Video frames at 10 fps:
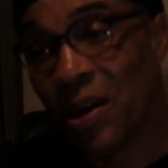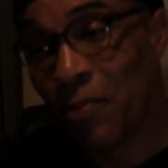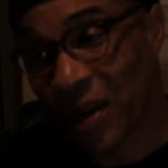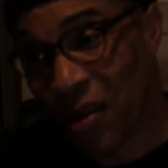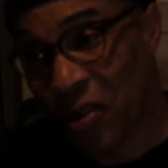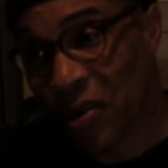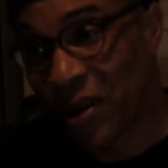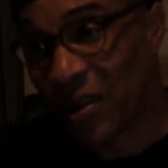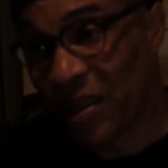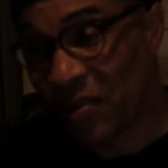but I
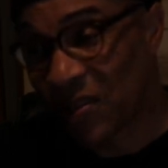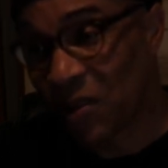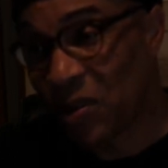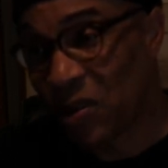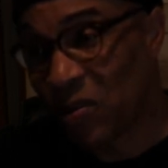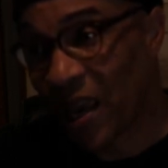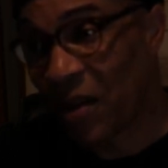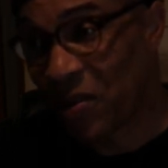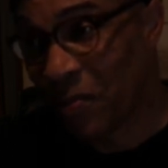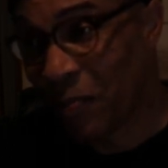thought that someone who
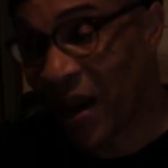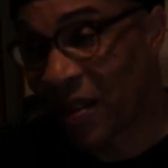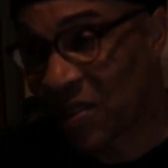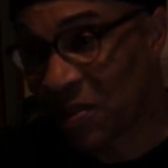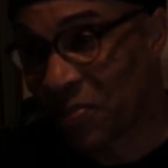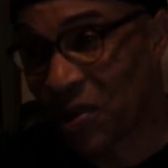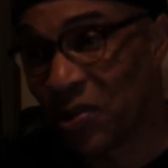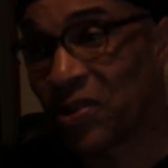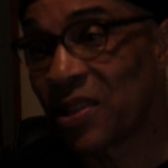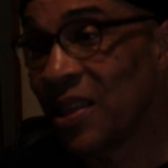came with a balanced
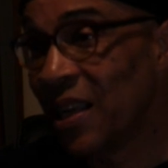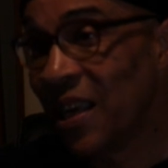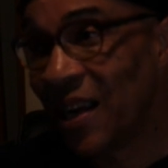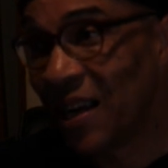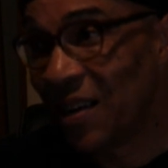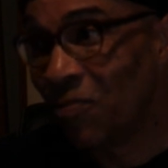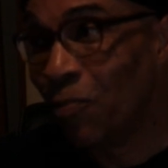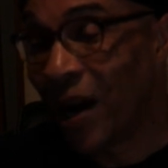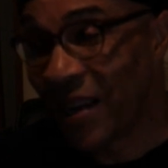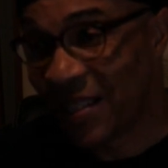approach,
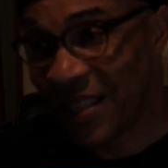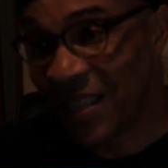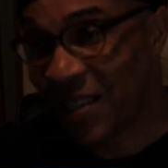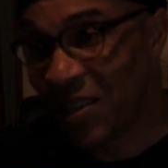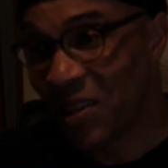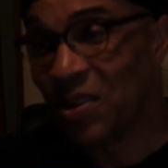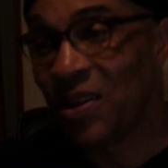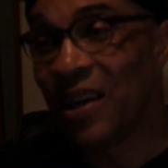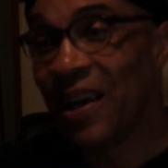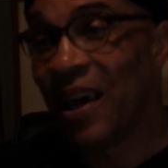minus ego,
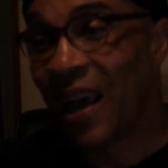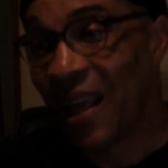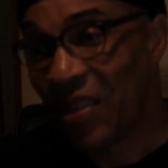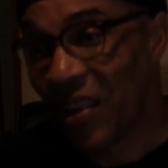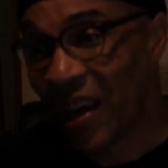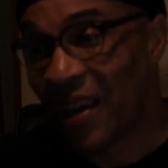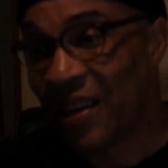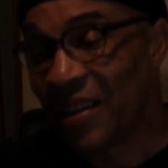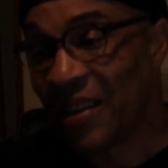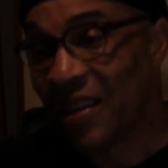
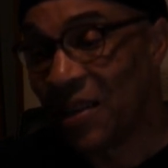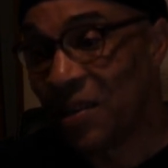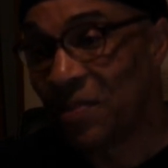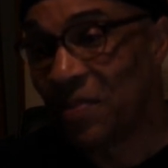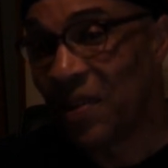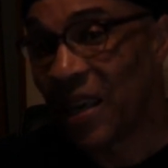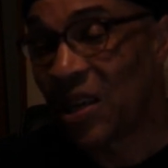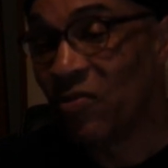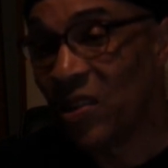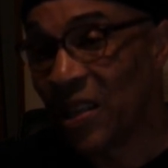that it
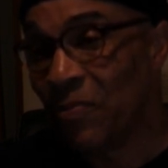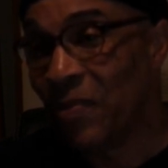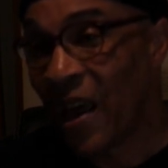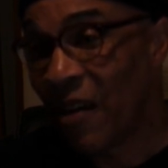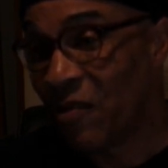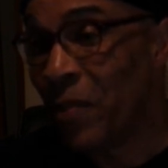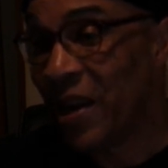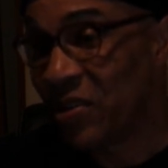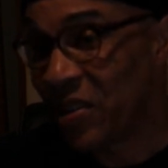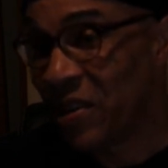can really have a
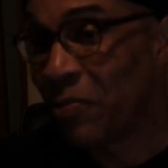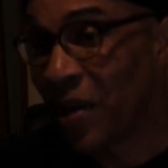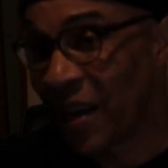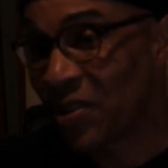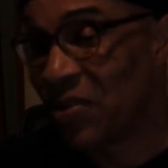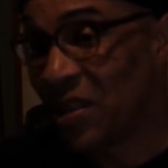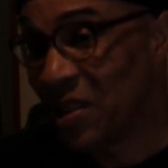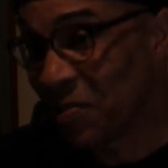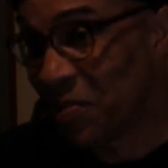major impact on young